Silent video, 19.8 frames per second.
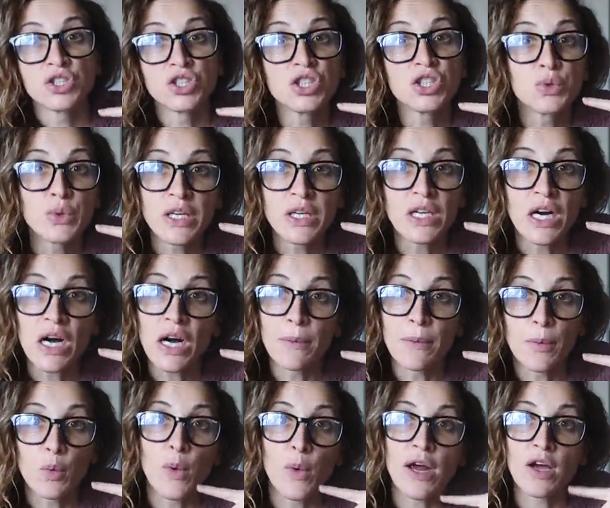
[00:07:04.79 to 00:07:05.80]
chewing
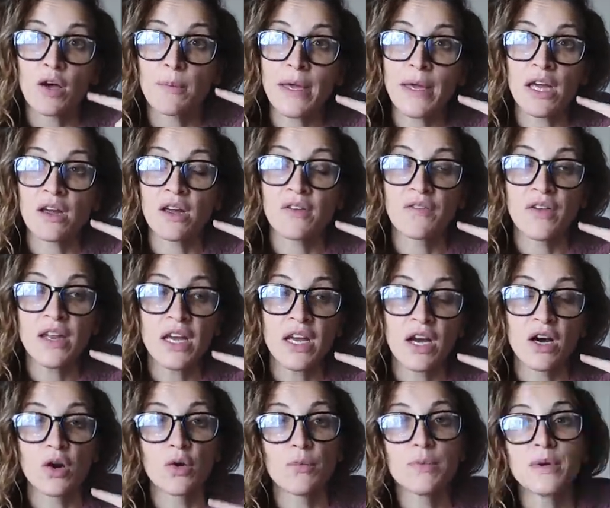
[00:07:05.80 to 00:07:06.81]
gum while making a
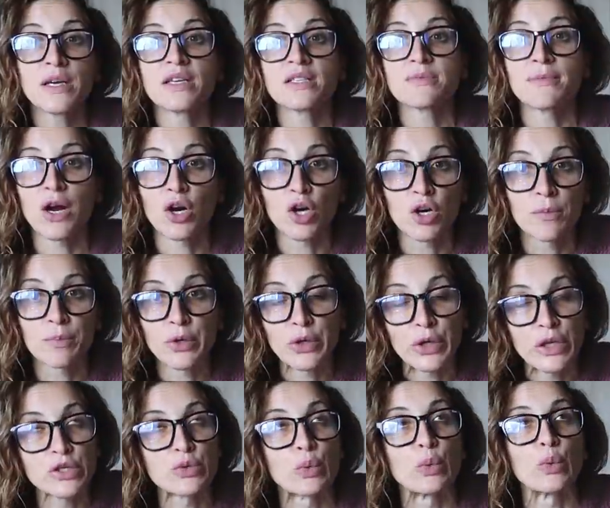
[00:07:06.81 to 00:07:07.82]
video because my
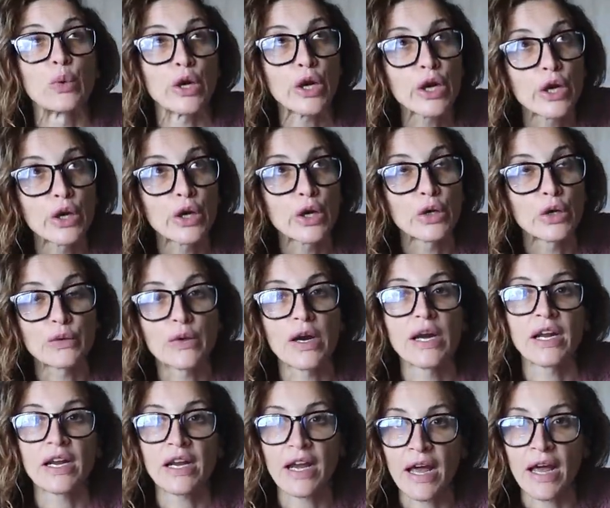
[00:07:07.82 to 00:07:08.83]
heartburn is real
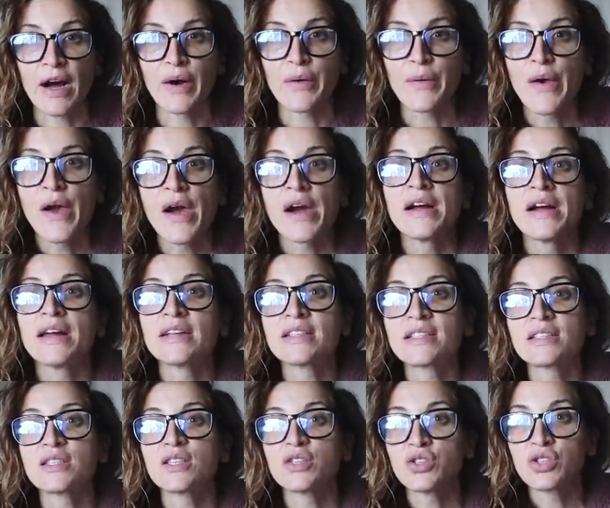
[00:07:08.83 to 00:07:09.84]
right now.
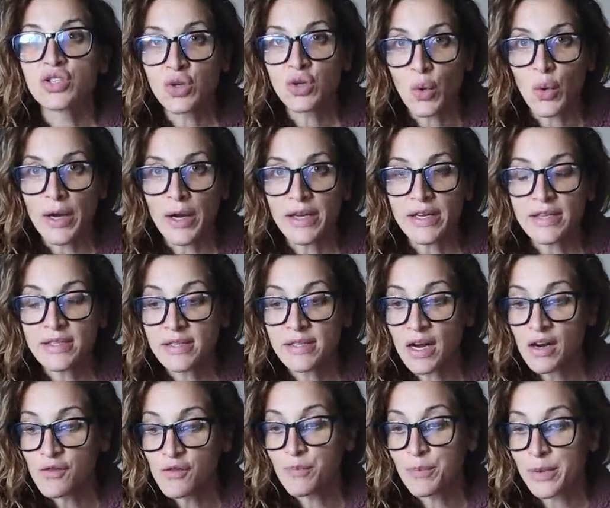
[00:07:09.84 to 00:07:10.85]
It's the
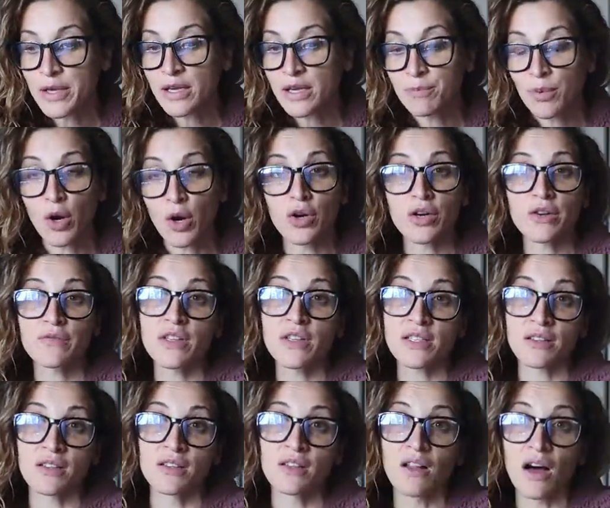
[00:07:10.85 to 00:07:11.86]
joys of being part of
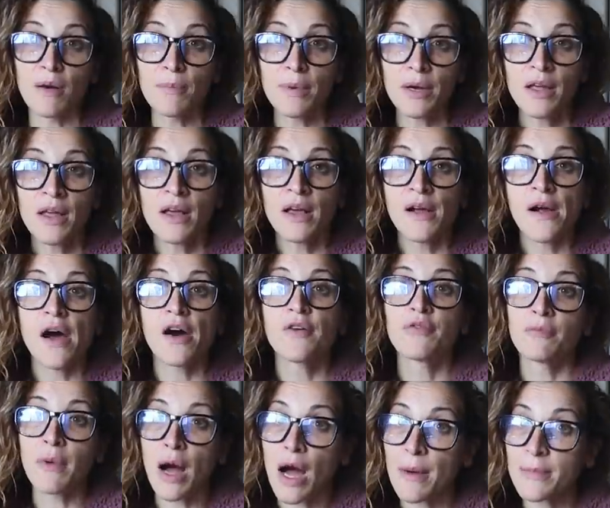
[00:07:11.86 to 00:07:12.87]
this club
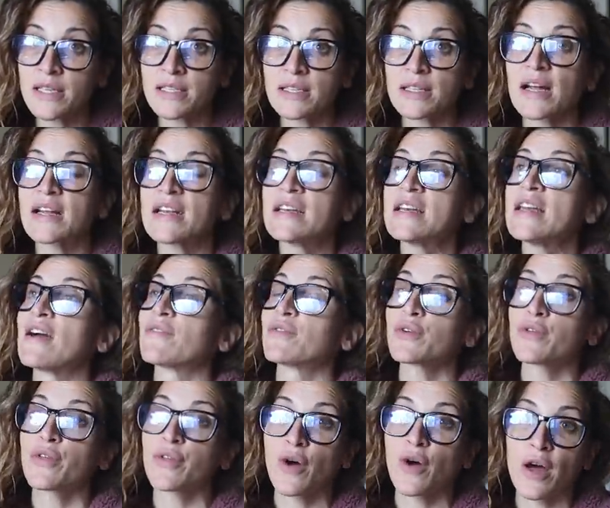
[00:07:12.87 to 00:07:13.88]
of mommies that I
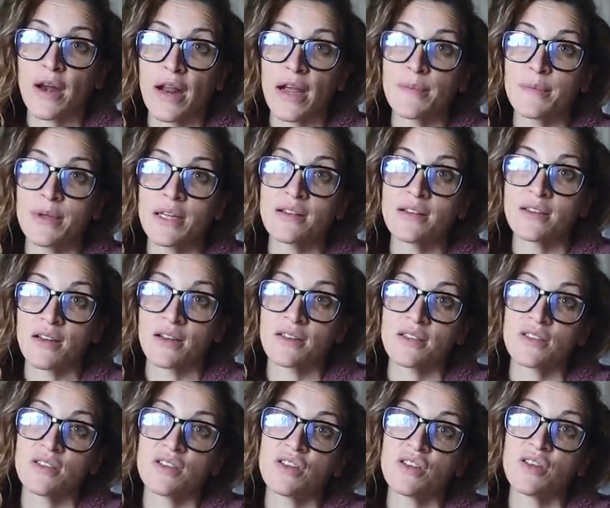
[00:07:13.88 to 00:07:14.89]
never thought I'd be
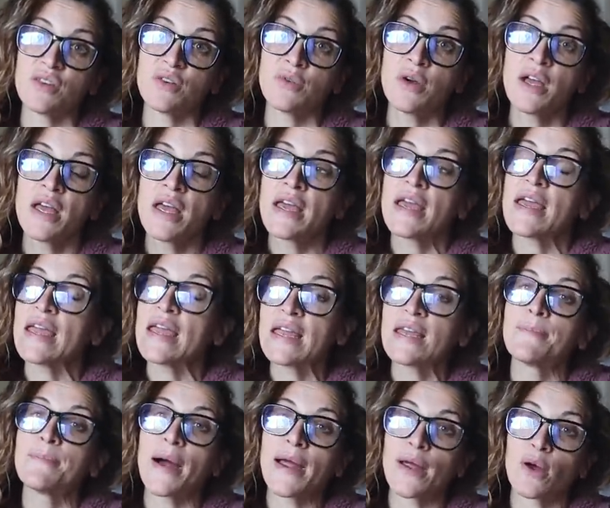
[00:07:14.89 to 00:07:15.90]
inducted to
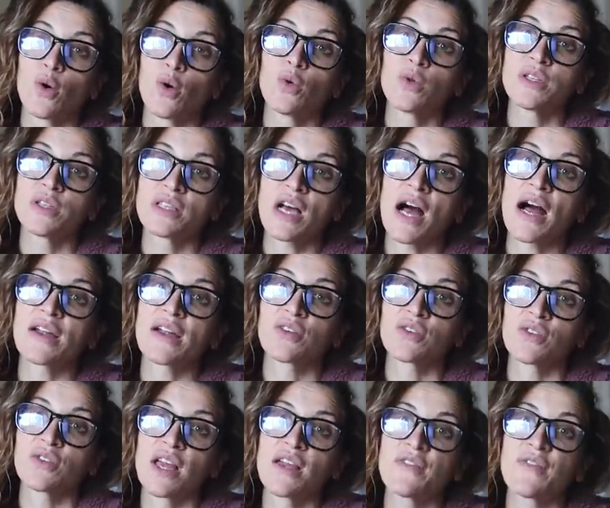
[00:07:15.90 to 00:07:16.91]
in my whole
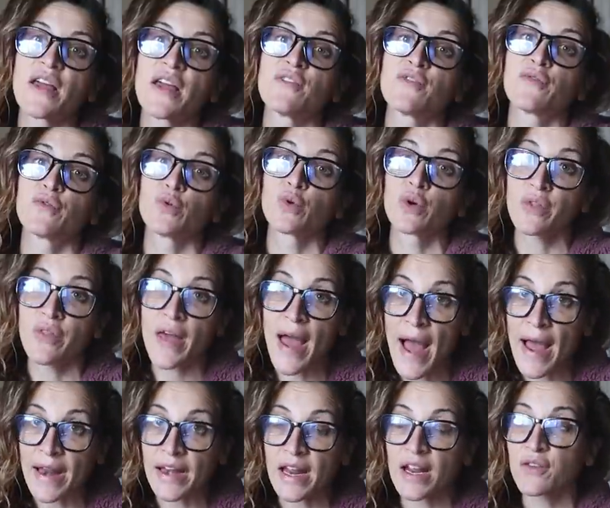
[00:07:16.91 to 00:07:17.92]
entire life. And for
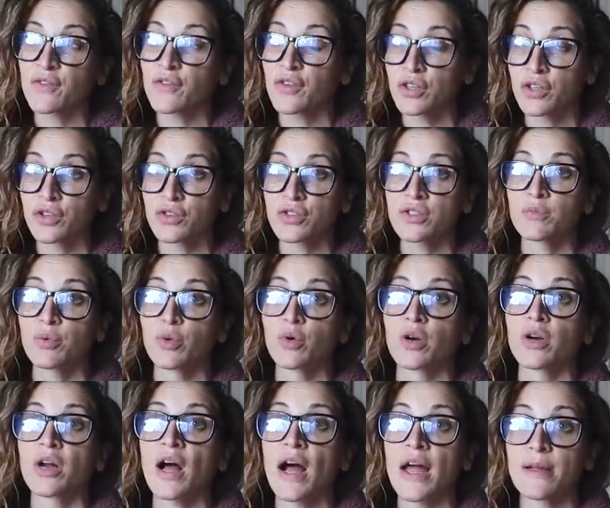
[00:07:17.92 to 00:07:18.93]
that and for your
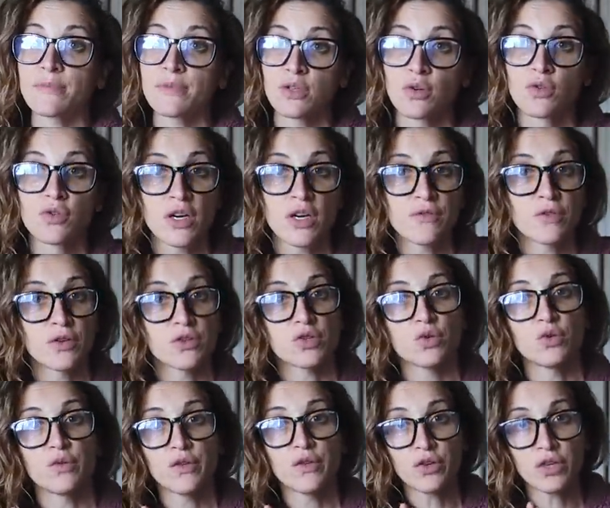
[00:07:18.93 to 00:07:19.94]
support, I am so grateful.
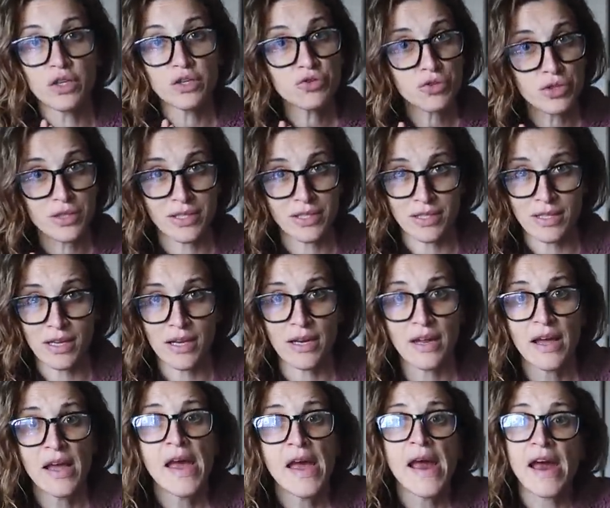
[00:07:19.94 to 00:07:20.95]
So if you're
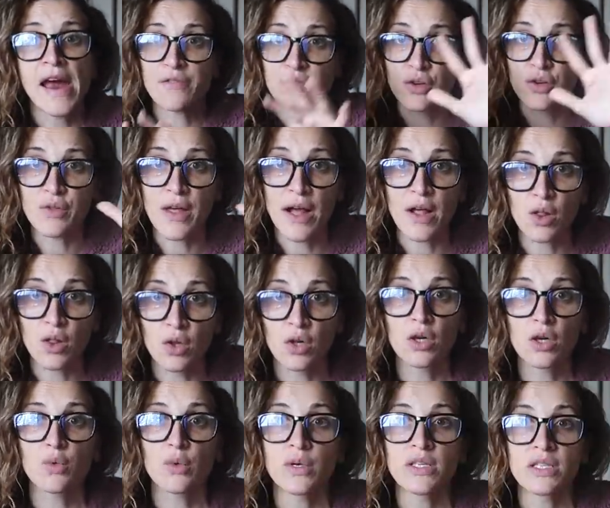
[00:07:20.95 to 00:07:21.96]
interested, after that
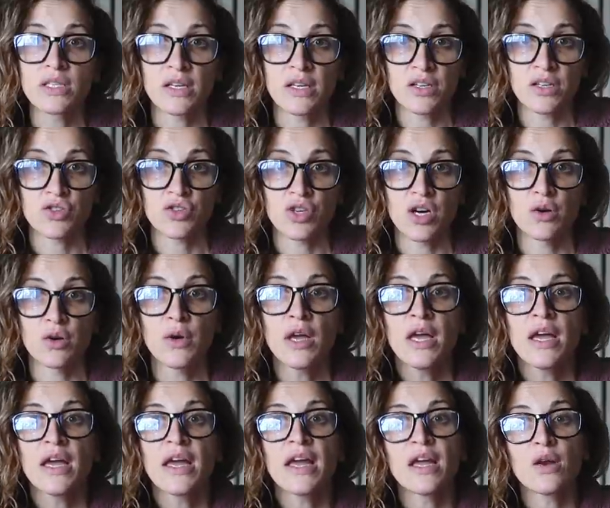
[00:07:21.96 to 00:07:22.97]
long-winded intro,
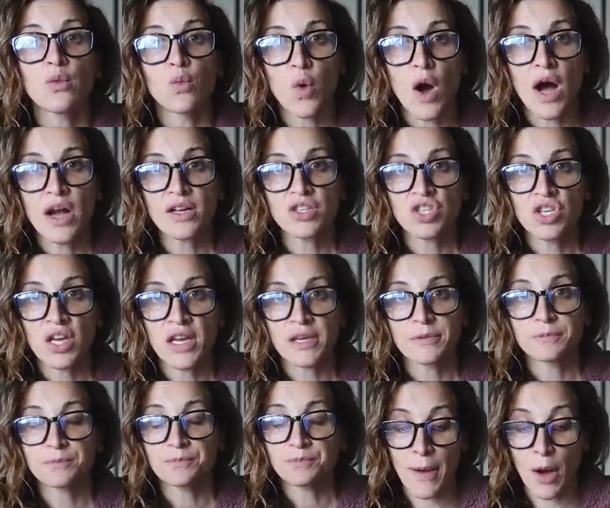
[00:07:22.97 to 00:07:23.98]
in
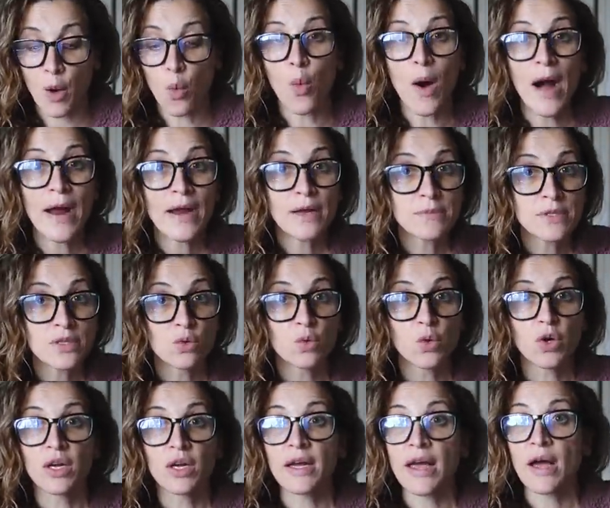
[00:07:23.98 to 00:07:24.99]
watching about why I'm still
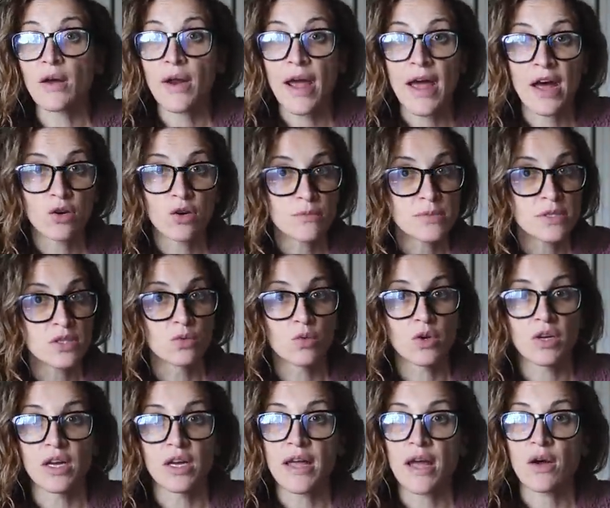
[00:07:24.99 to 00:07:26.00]
working out, how I'm still
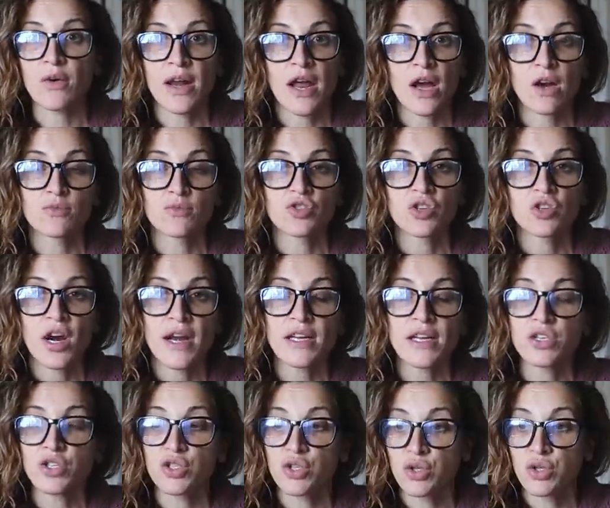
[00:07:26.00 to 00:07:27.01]
working out, and how I'm
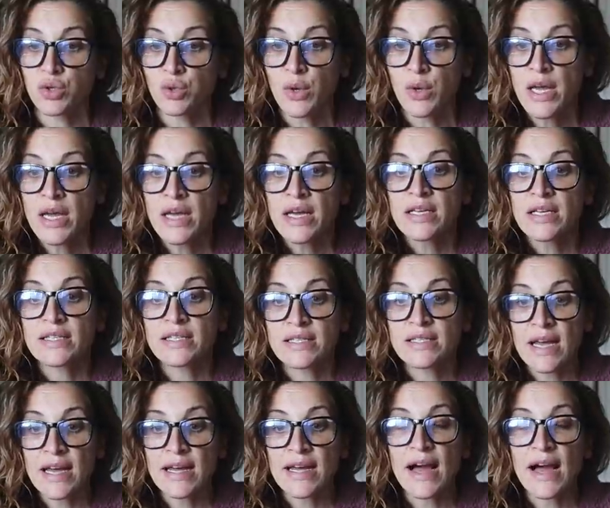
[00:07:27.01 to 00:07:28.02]
trying to
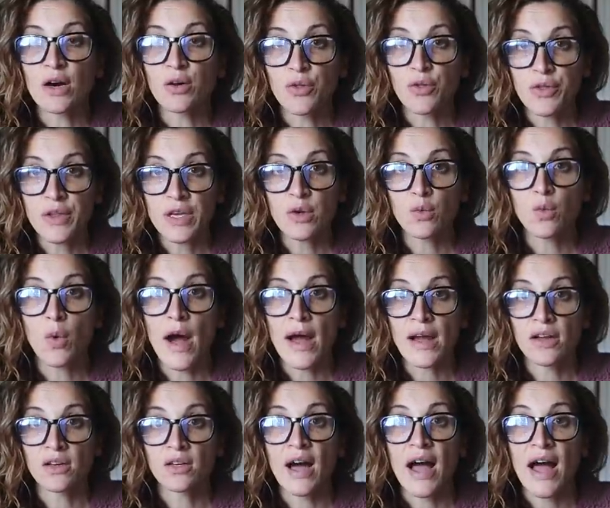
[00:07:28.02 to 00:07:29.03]
stay healthy
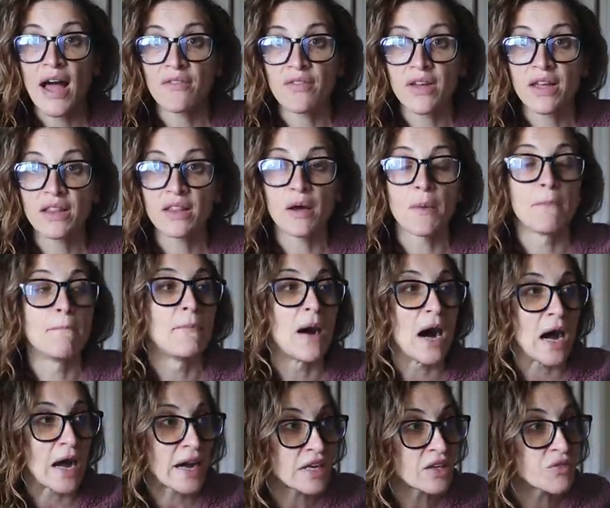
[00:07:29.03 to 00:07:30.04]
while having the
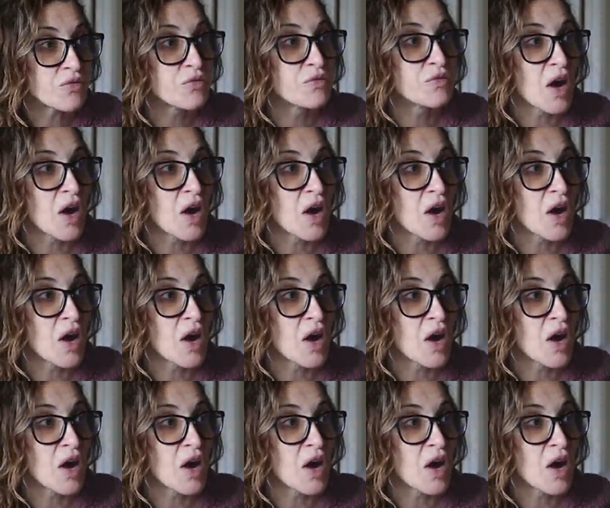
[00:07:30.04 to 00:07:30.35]
mind